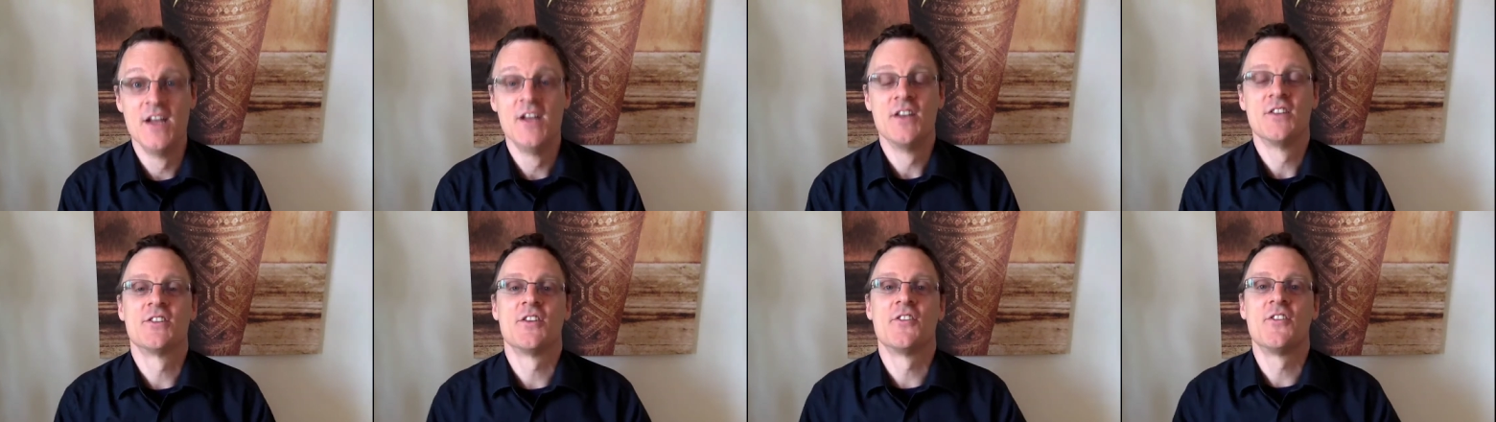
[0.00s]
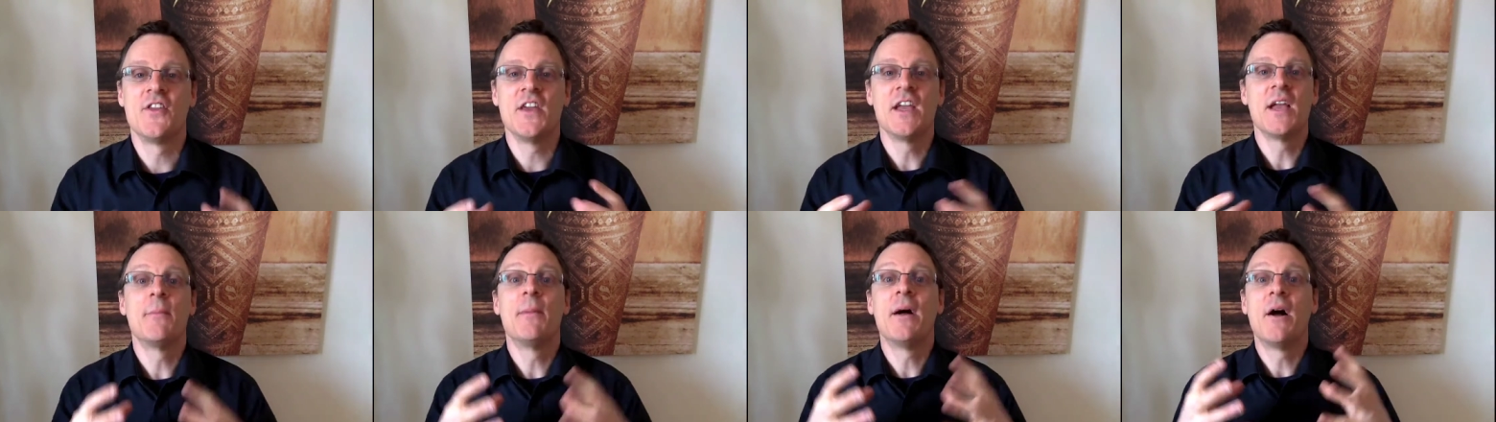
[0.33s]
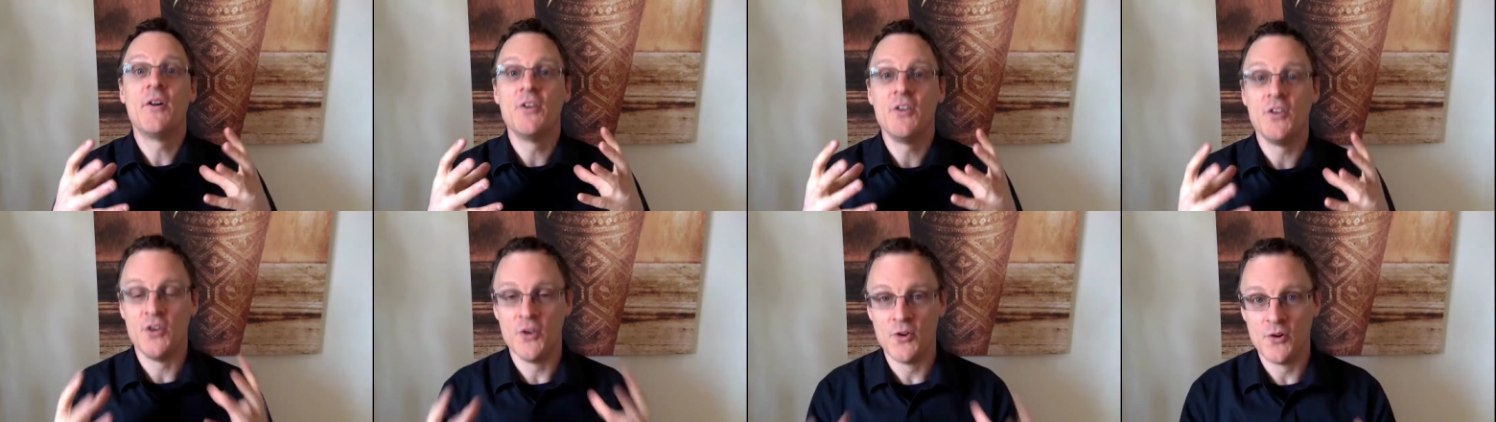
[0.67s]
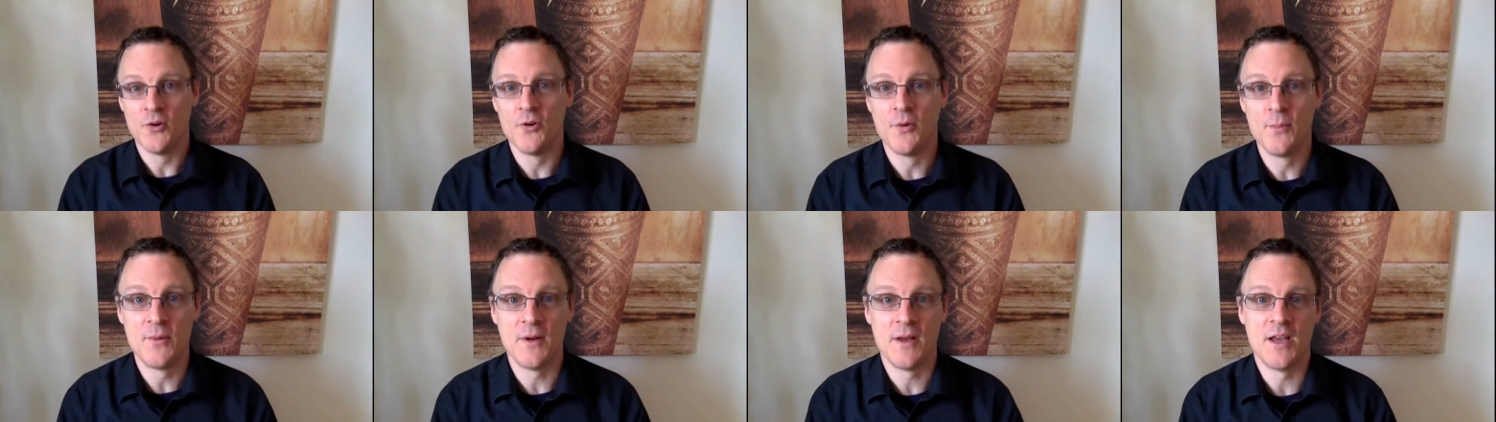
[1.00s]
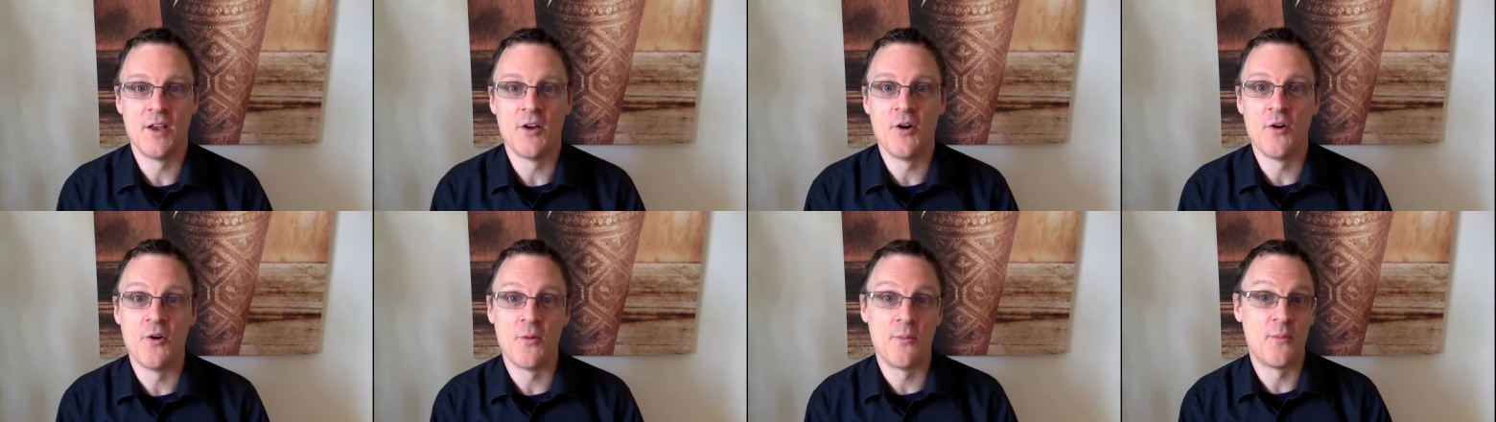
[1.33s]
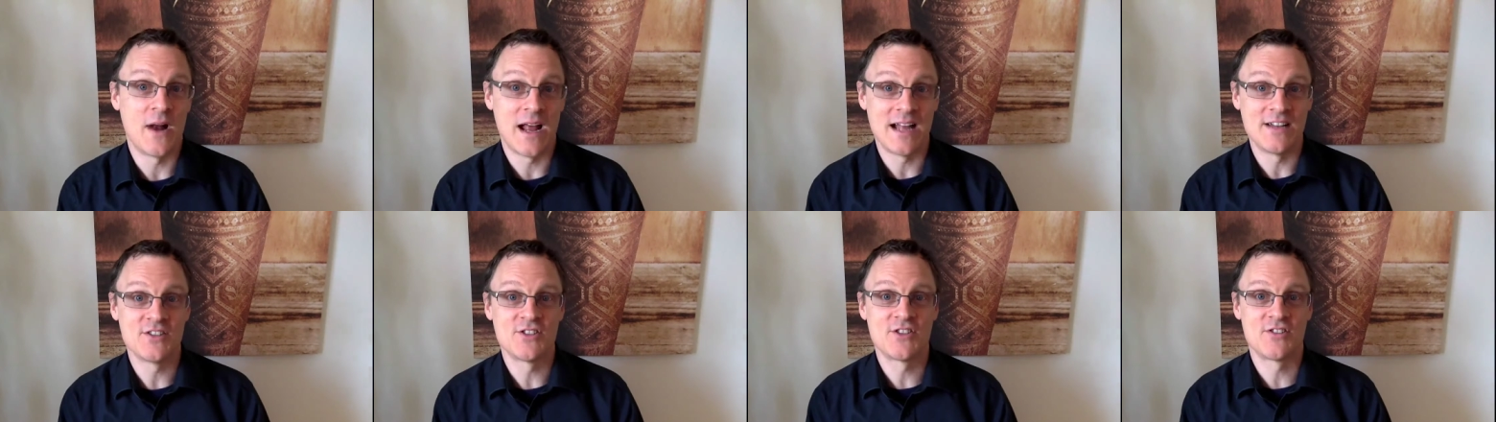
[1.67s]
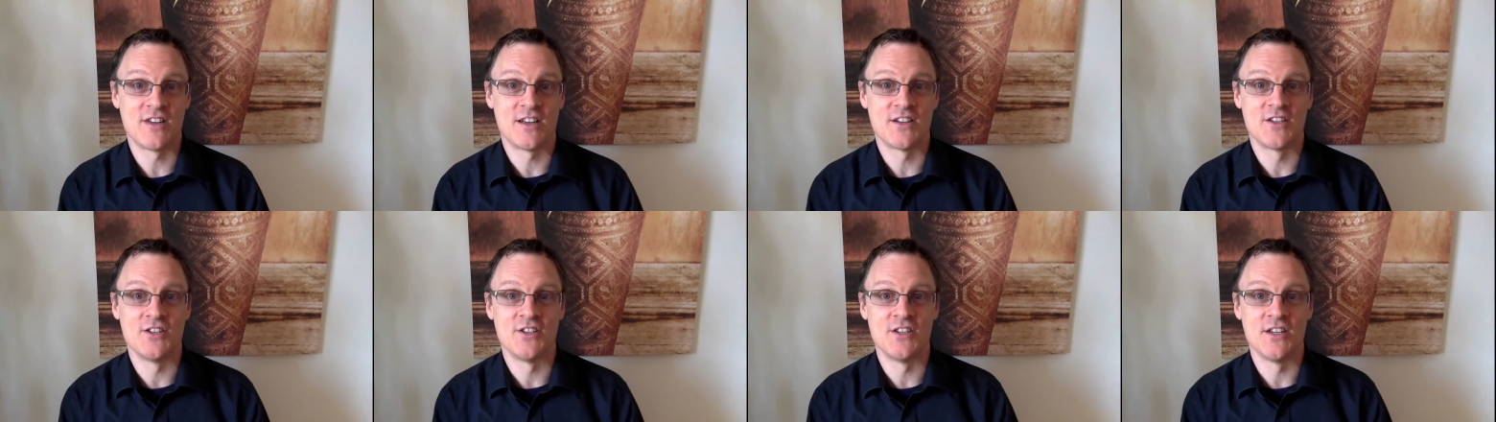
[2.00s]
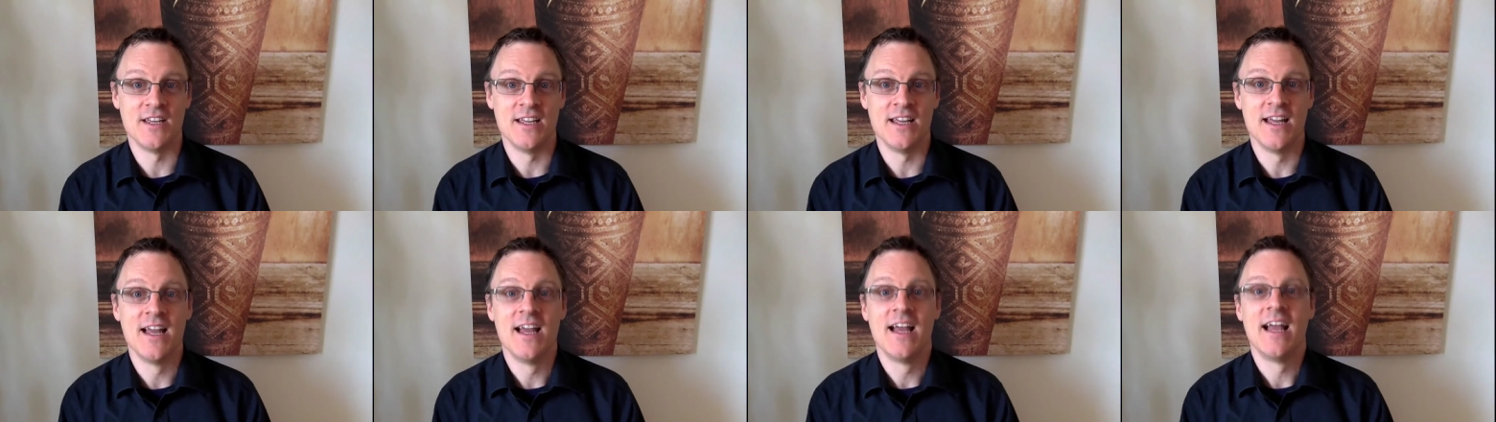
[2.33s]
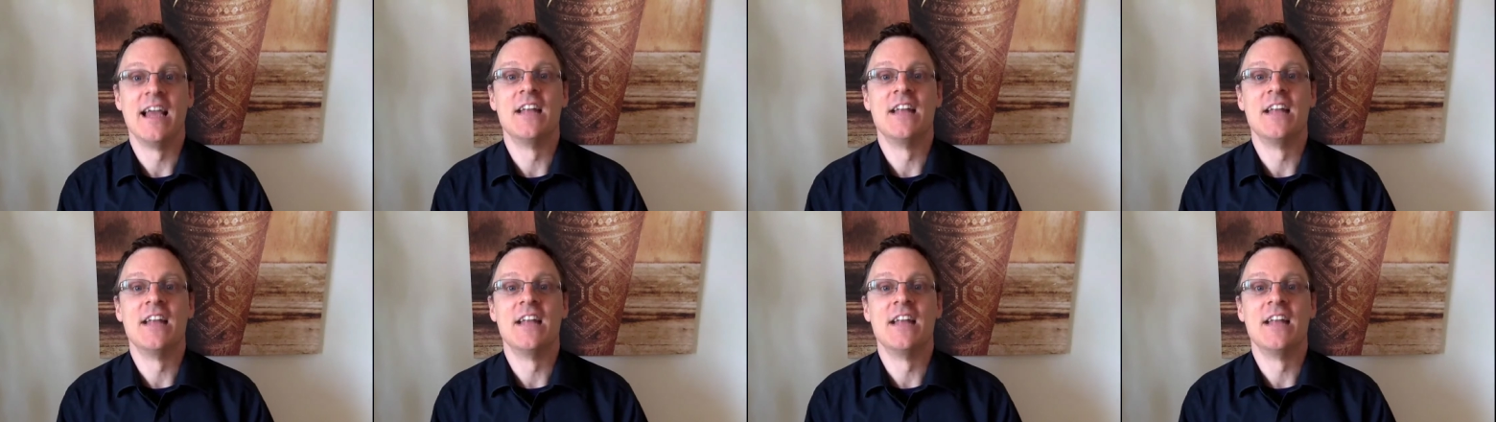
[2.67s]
So think about your brand strategy